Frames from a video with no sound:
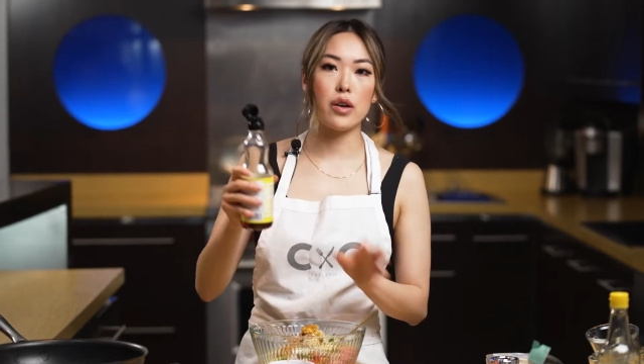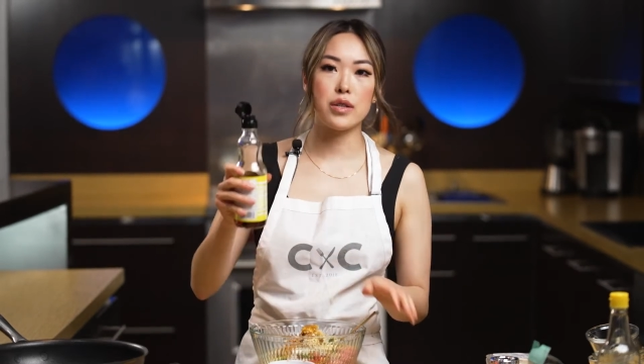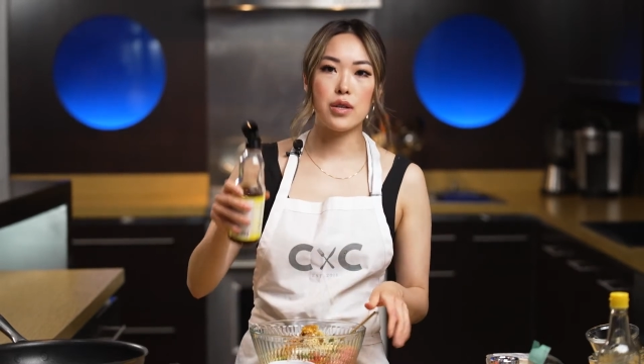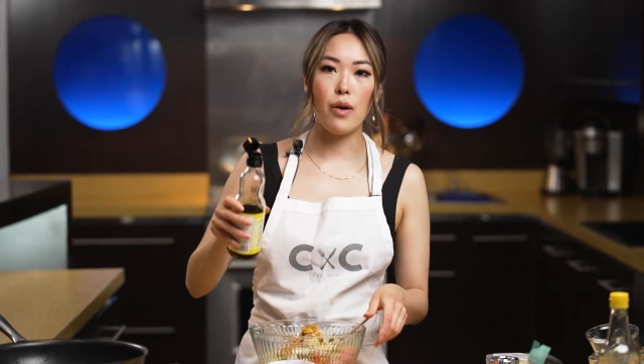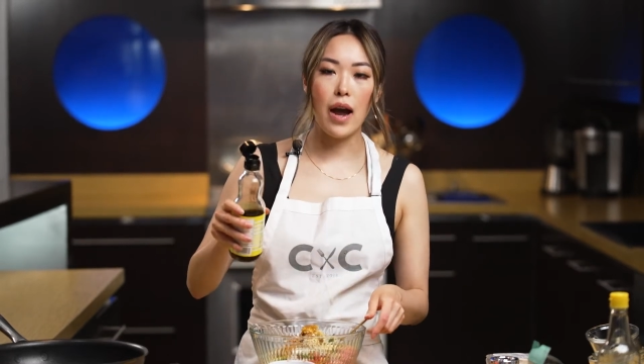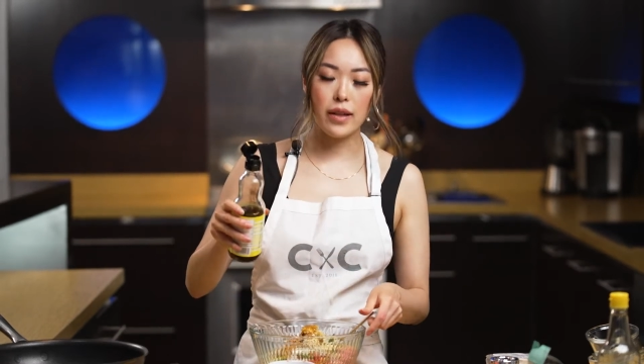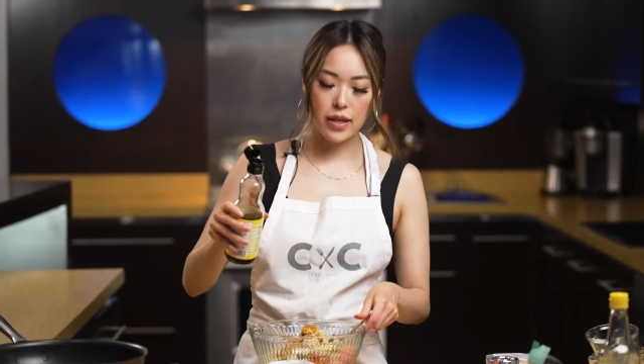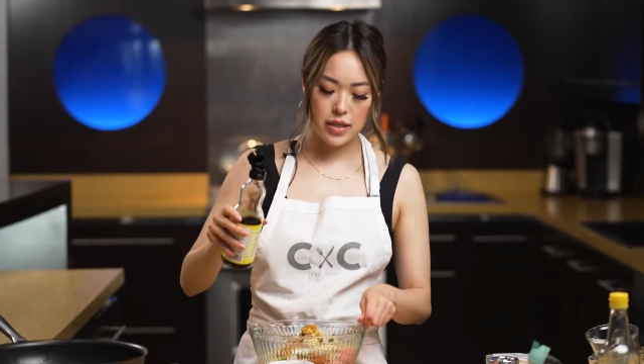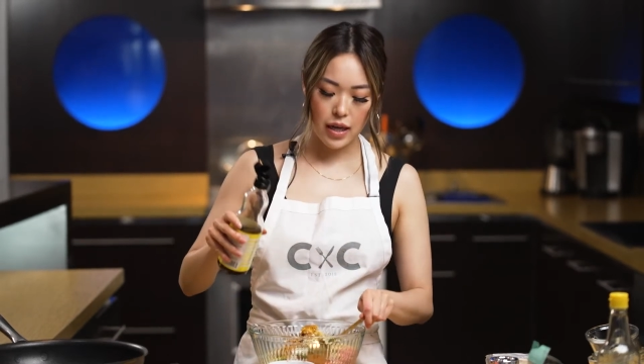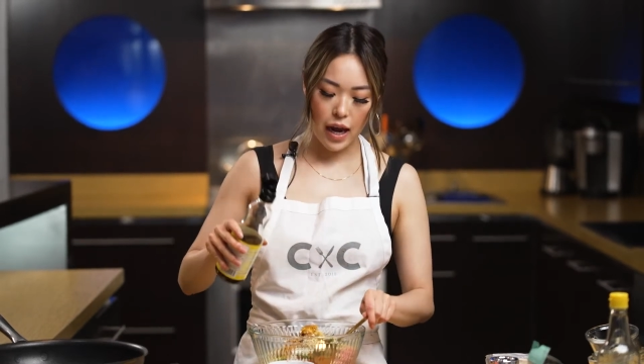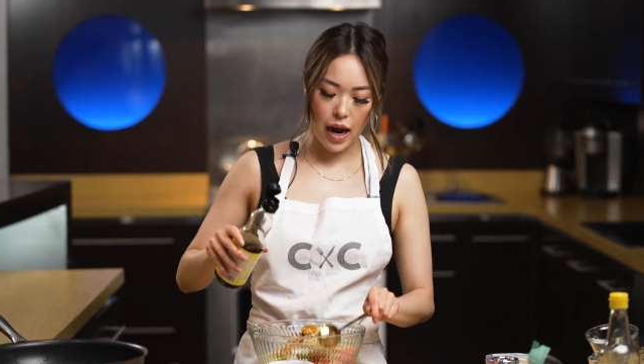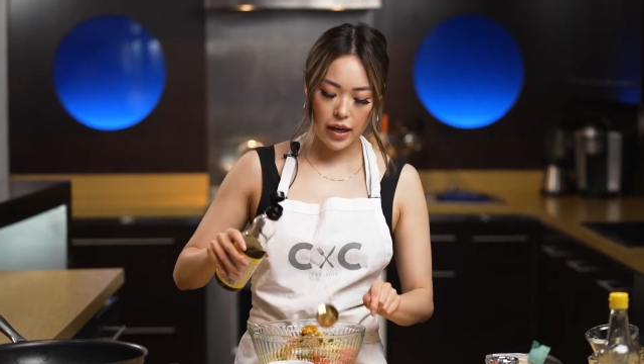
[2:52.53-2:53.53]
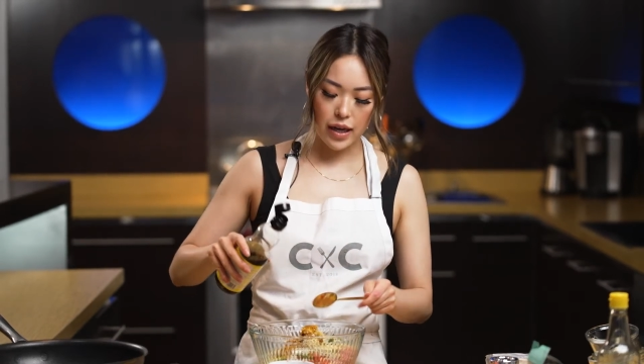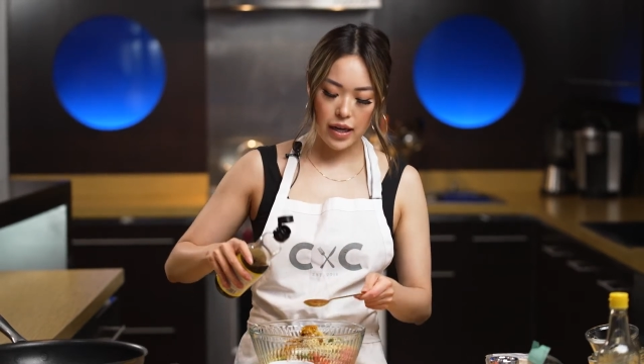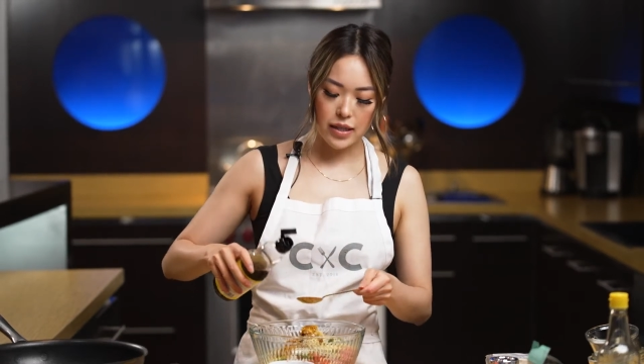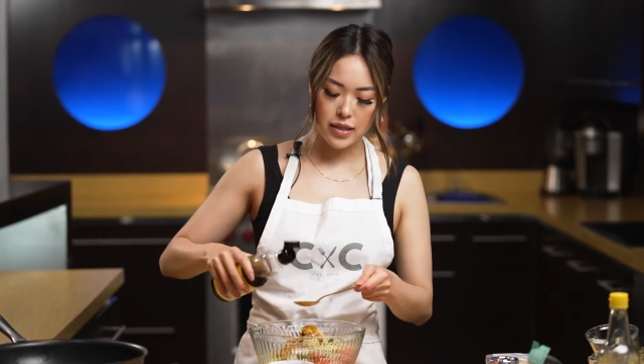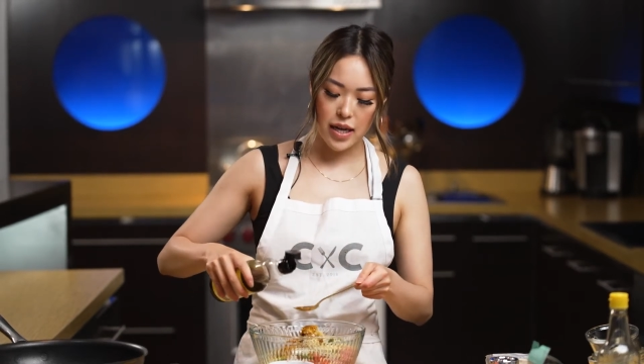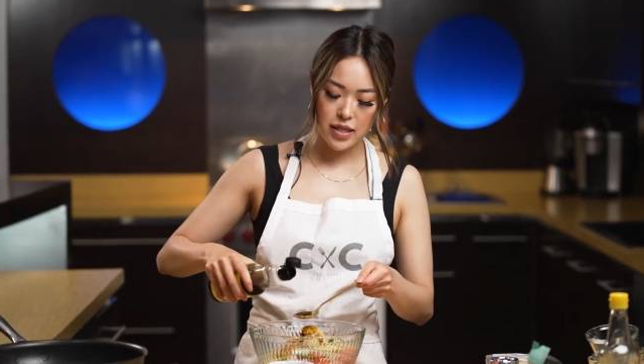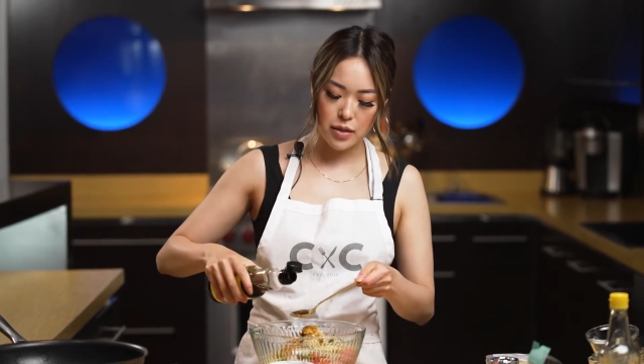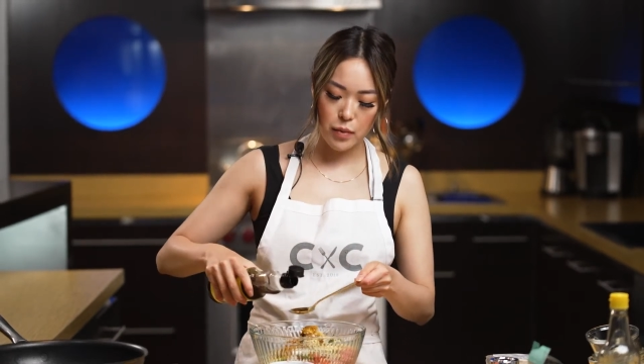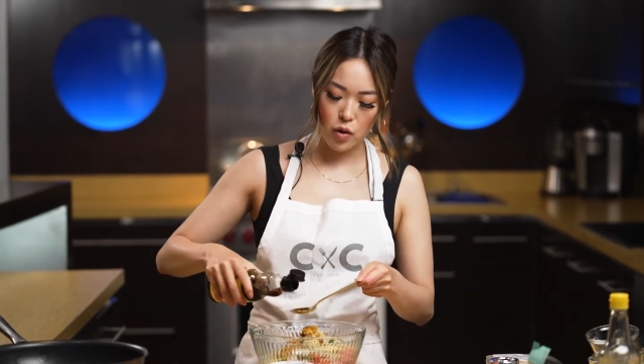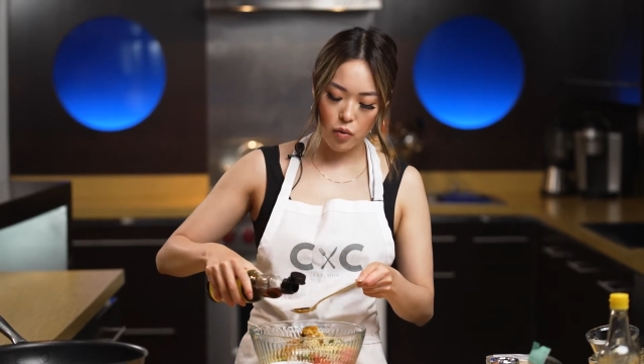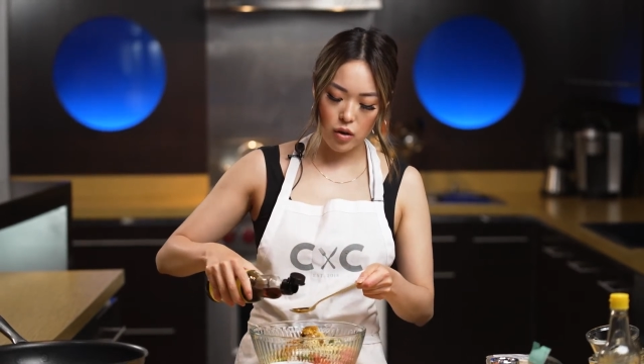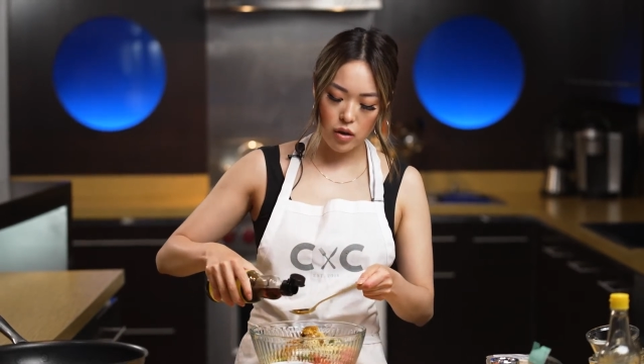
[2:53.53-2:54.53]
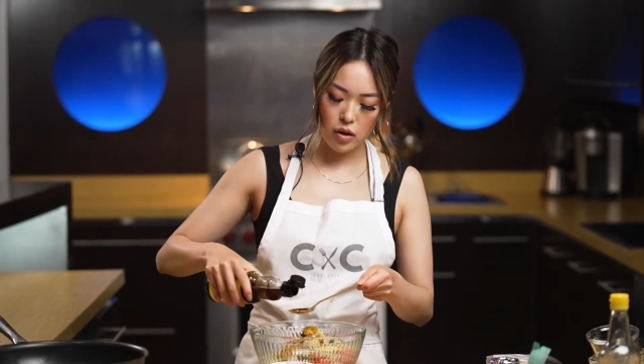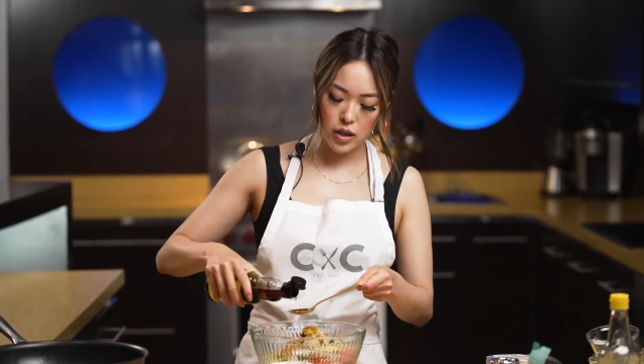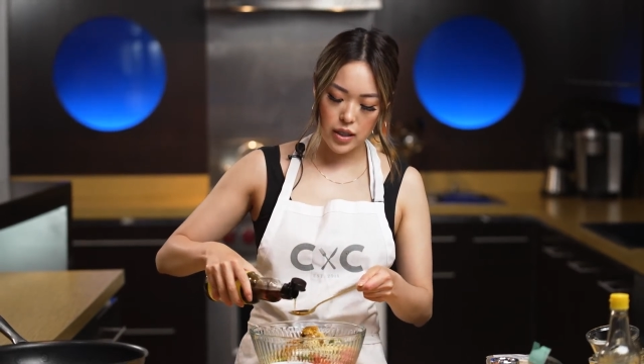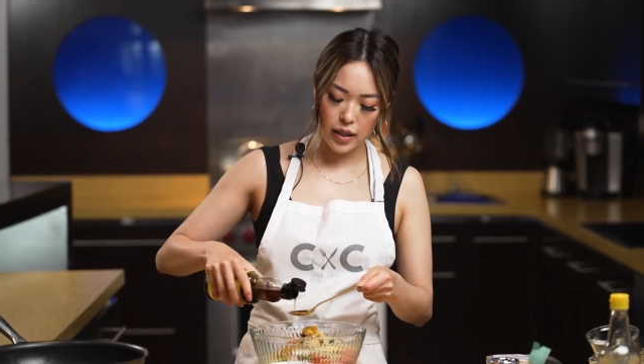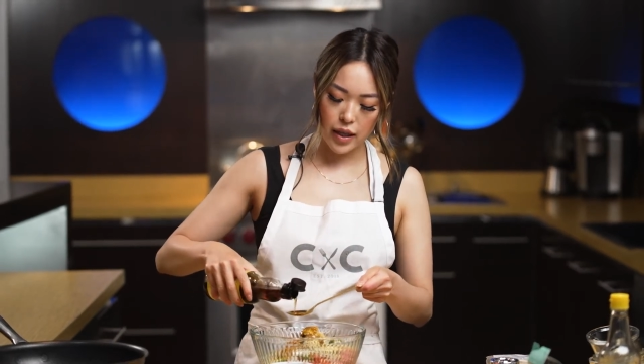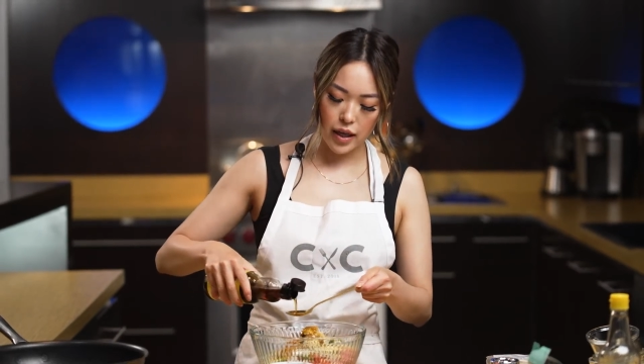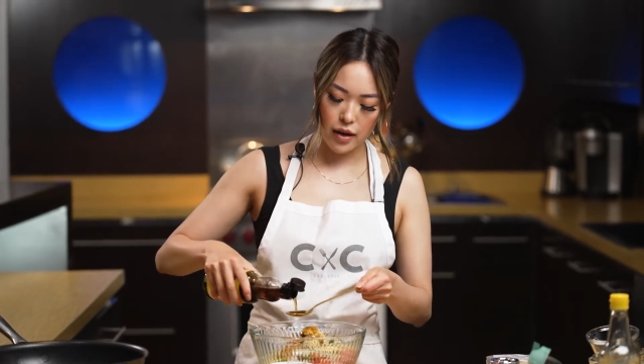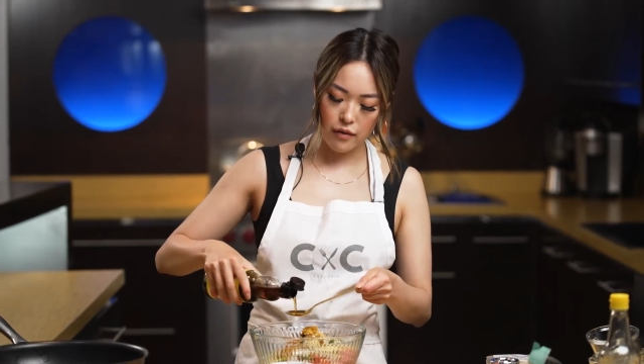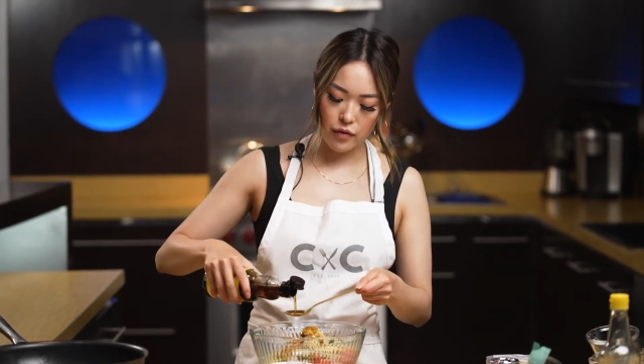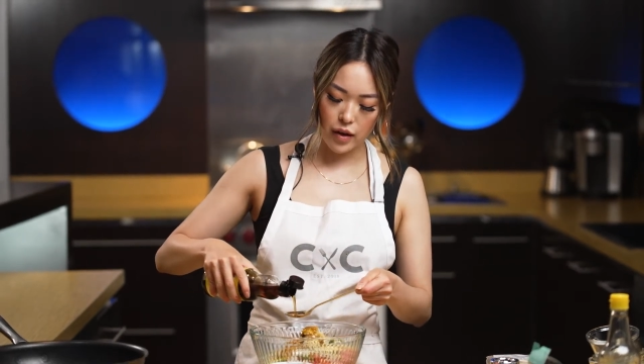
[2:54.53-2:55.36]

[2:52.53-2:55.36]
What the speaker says: So I like to add in sesame oil to give